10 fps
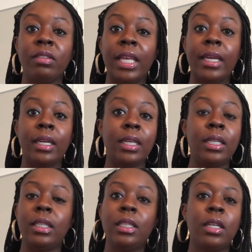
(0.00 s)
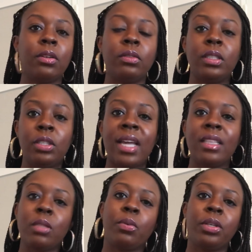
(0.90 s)
Like, you know,
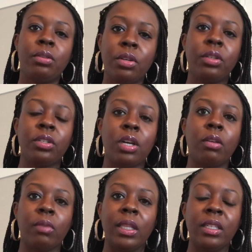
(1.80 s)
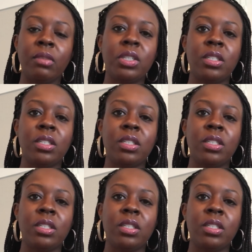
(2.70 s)
at this point, you know your daughter well enough.